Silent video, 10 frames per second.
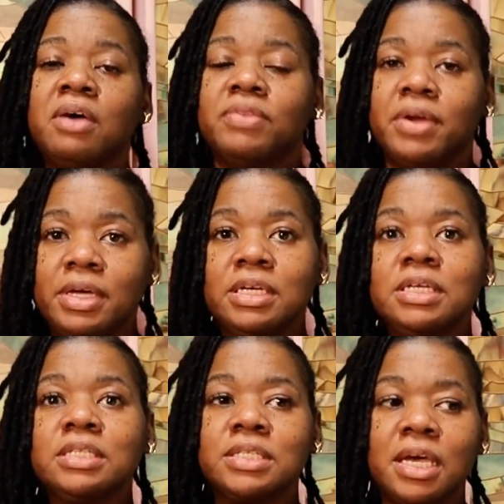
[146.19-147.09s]
there
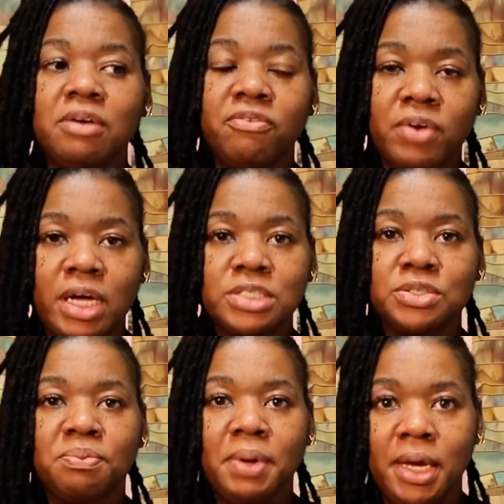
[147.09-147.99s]
is a
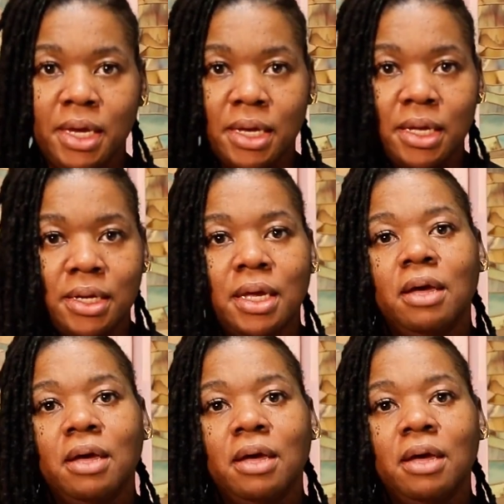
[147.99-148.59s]
fracture pan